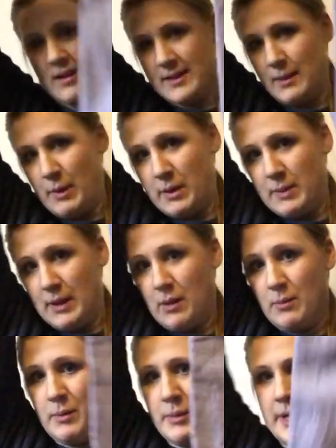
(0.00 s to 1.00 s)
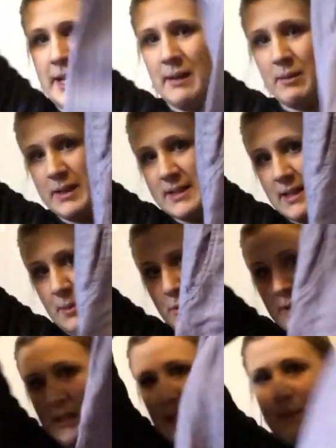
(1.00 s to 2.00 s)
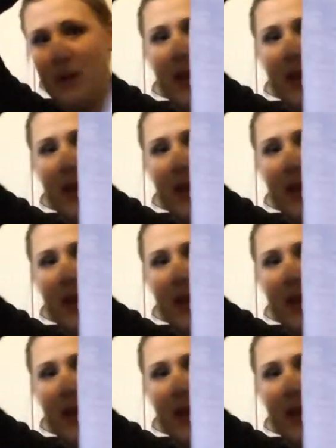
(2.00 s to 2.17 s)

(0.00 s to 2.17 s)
because they'll make me a lot more money. I'm going to separate them